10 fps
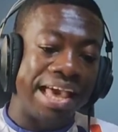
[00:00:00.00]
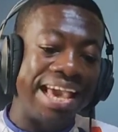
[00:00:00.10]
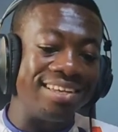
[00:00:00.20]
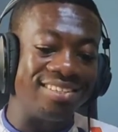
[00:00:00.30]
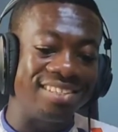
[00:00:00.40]

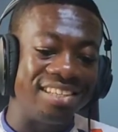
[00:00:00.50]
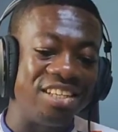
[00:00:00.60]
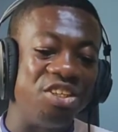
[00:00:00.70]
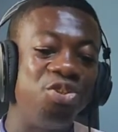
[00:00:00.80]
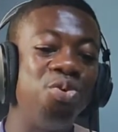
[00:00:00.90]
is
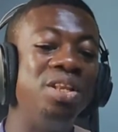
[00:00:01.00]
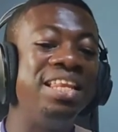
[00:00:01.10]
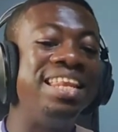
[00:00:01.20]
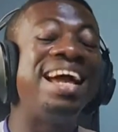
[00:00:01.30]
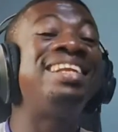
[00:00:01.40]
you
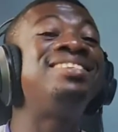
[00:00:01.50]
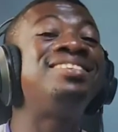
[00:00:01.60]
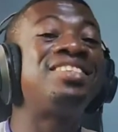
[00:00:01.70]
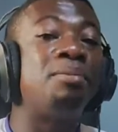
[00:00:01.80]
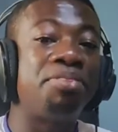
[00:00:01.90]
learn
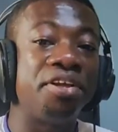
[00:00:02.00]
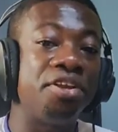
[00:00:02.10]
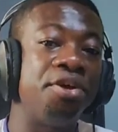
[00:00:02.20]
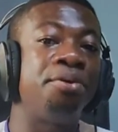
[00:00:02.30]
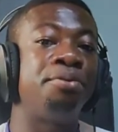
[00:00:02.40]
something
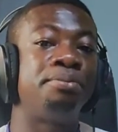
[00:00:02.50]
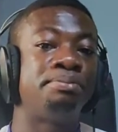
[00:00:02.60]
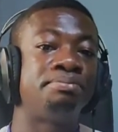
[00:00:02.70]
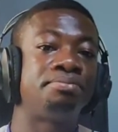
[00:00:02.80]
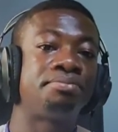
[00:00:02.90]
new.
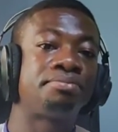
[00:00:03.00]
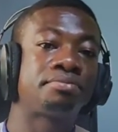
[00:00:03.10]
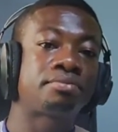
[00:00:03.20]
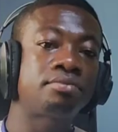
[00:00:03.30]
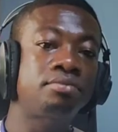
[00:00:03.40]

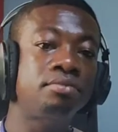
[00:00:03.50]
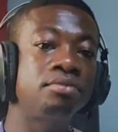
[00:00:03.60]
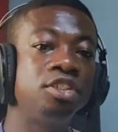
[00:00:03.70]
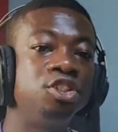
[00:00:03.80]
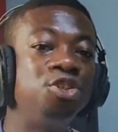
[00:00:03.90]

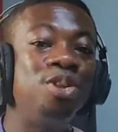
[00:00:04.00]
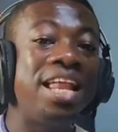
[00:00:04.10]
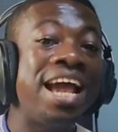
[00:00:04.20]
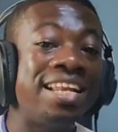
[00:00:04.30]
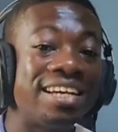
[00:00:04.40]
You
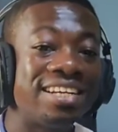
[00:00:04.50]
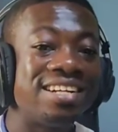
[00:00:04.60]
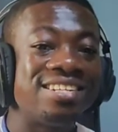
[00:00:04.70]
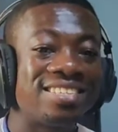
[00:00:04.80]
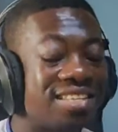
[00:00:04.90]
learn
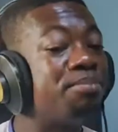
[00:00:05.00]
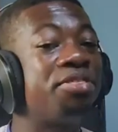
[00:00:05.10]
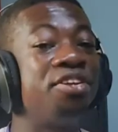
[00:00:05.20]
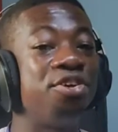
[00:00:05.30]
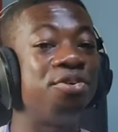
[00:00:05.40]

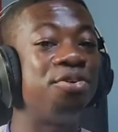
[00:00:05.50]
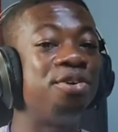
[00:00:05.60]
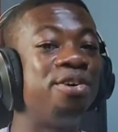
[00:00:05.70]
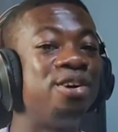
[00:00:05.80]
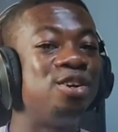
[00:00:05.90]
something new.
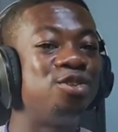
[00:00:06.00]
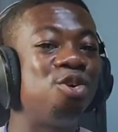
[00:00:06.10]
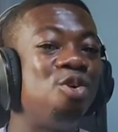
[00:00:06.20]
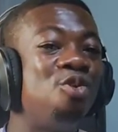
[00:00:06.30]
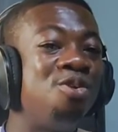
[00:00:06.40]

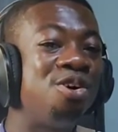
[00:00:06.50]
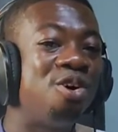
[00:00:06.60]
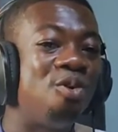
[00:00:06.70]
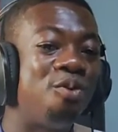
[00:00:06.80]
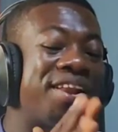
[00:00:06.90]
So
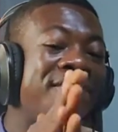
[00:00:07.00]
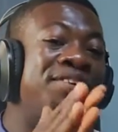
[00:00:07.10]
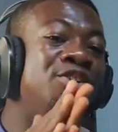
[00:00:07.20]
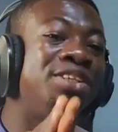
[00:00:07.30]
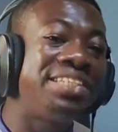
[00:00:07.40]

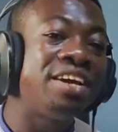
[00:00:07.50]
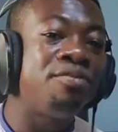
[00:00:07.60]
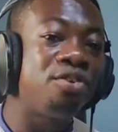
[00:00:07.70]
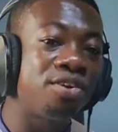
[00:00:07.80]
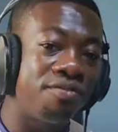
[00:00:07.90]
whatever you did
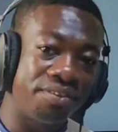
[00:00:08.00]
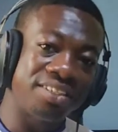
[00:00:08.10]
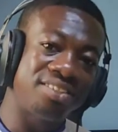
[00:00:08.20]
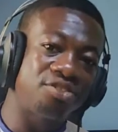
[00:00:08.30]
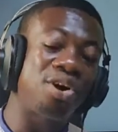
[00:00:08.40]
for the
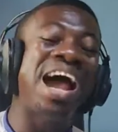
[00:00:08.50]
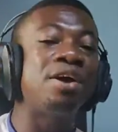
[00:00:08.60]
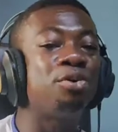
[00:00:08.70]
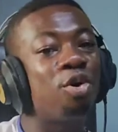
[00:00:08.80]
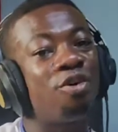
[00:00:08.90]
first
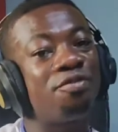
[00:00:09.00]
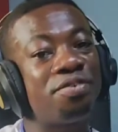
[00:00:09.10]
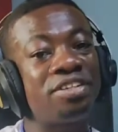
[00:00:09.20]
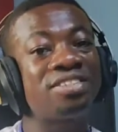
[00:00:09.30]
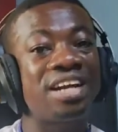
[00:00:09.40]
trial or
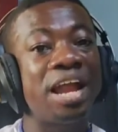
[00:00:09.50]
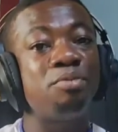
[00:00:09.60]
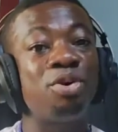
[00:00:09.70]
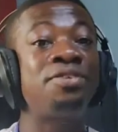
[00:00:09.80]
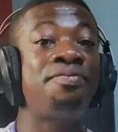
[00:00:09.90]
first
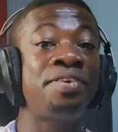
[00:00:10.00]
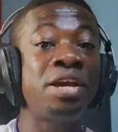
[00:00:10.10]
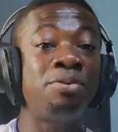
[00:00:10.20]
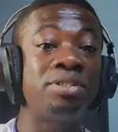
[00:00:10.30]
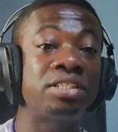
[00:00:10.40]
time which
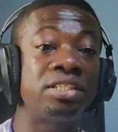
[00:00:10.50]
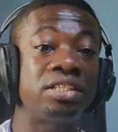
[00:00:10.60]
failed,